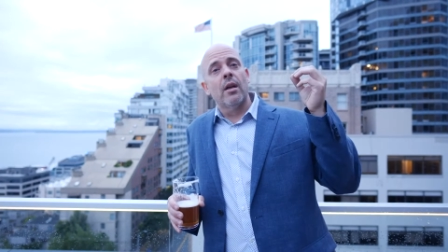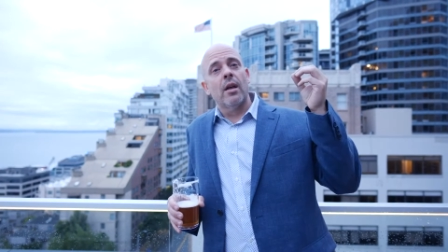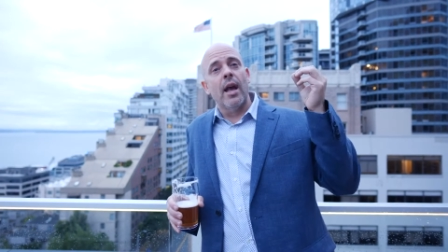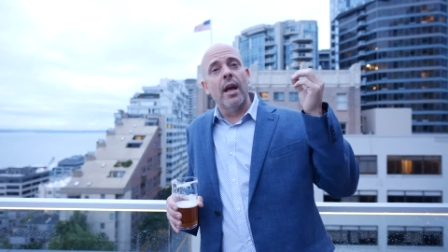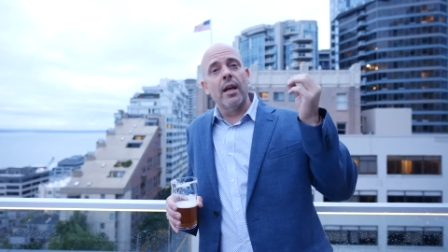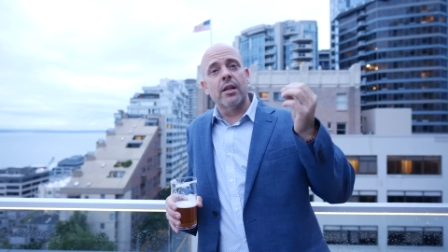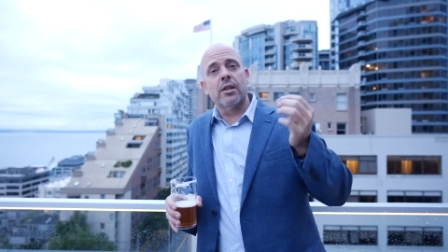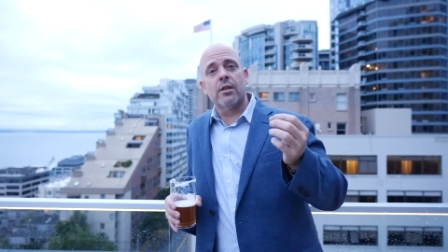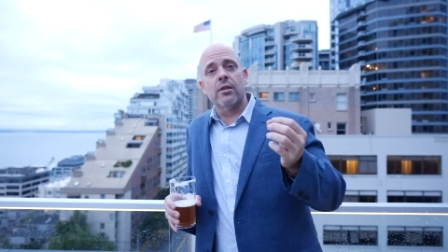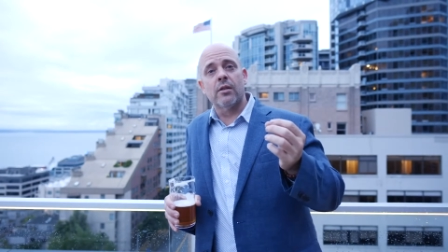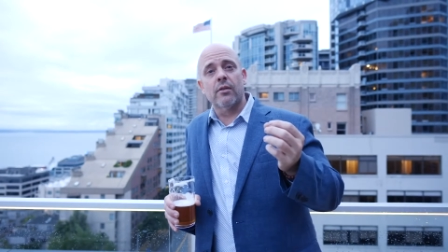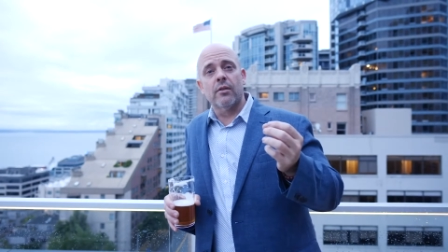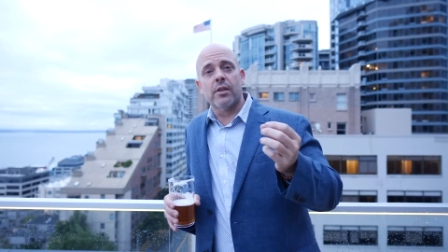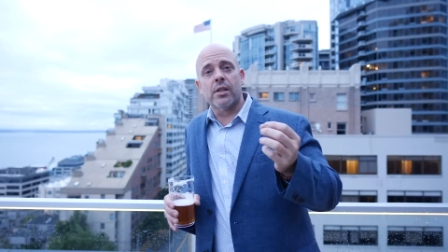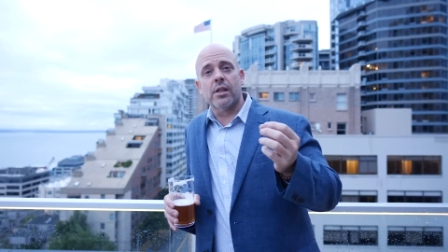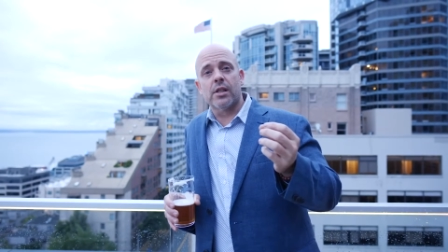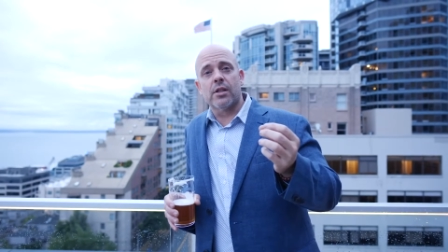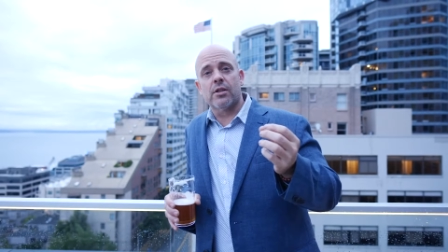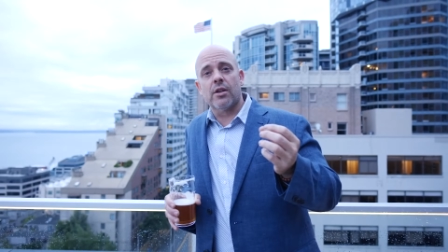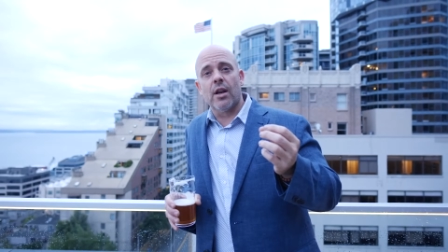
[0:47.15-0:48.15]
Hey,
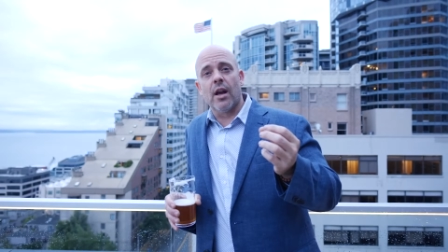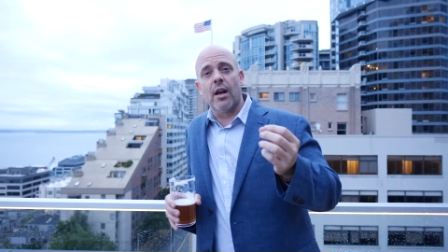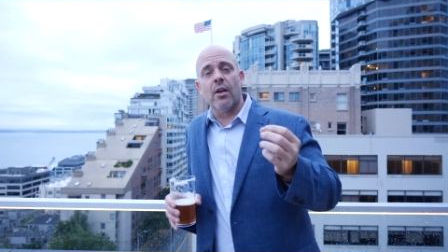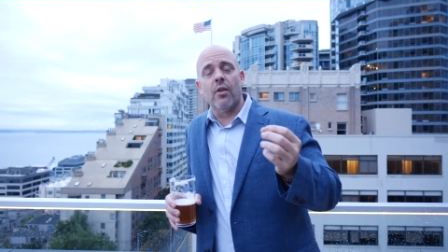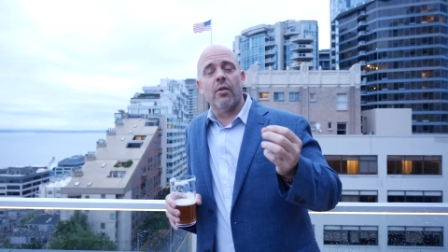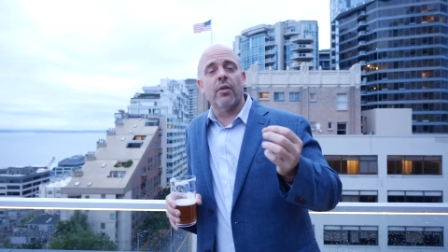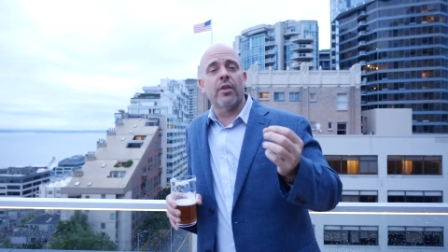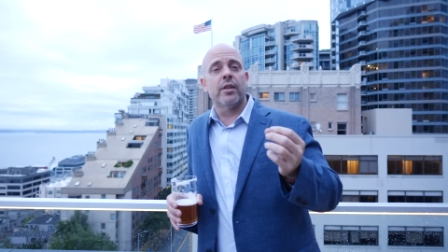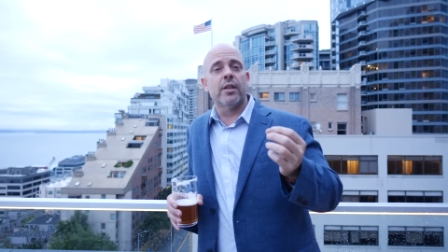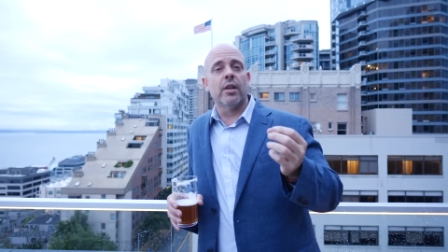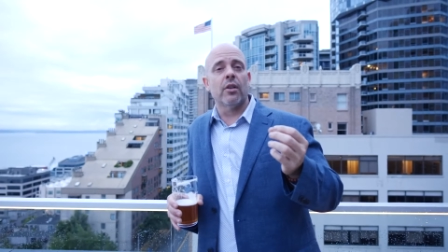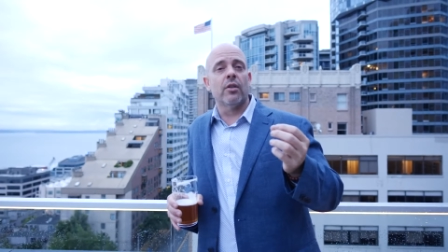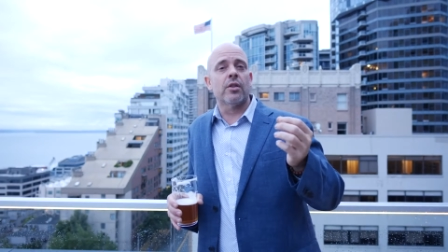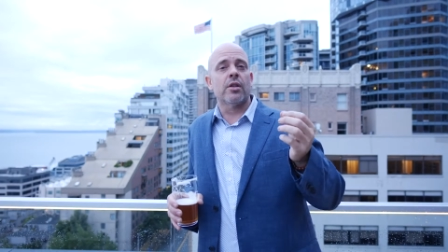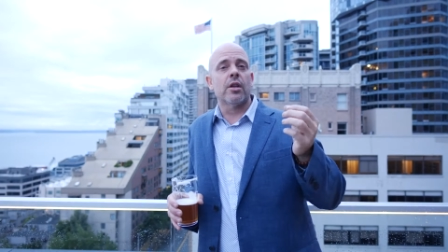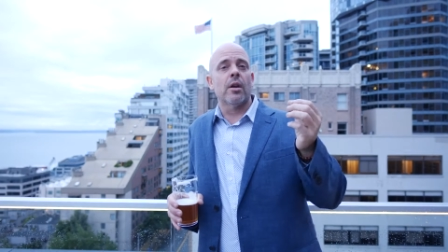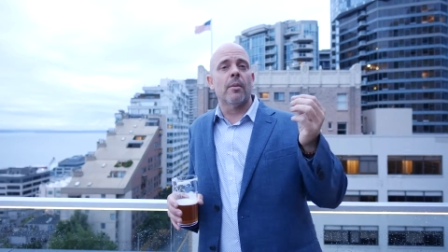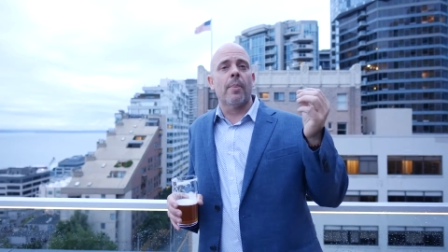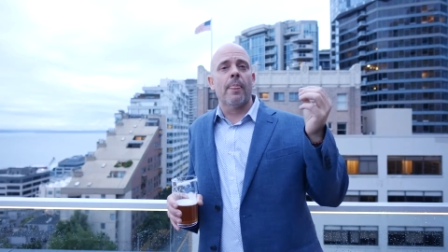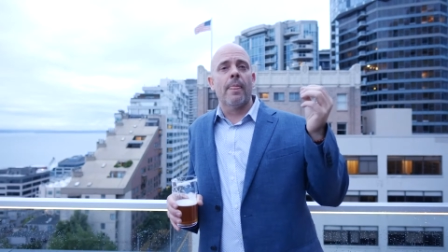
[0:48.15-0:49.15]
this is Chad over the
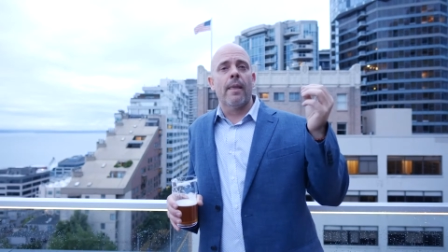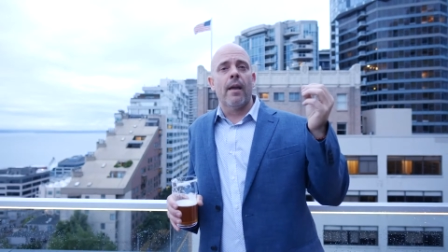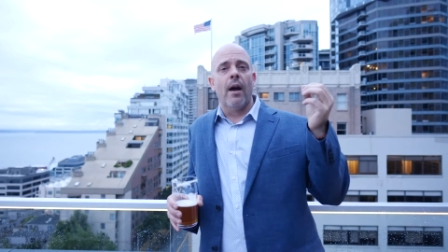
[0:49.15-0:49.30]
dealership.